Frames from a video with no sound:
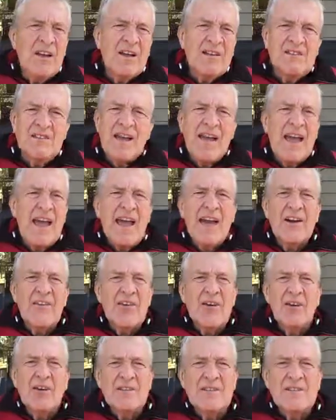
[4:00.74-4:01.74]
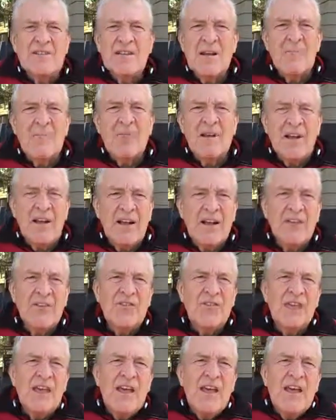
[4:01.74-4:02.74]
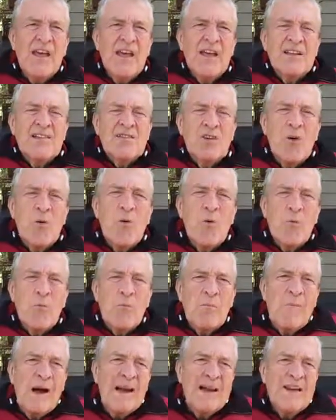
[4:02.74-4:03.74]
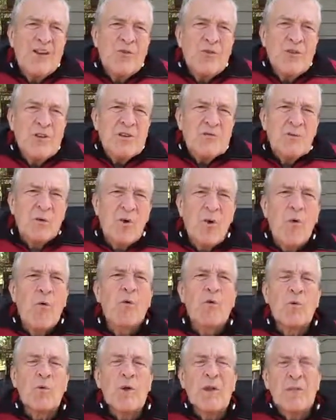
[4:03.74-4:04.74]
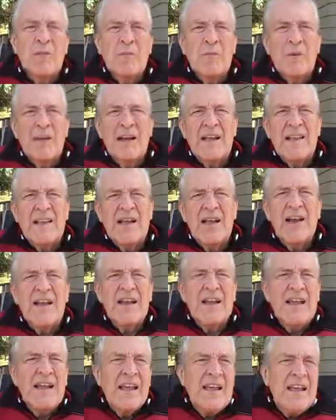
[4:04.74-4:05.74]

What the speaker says: because they had her on something else. So my duties were over with, but I thought,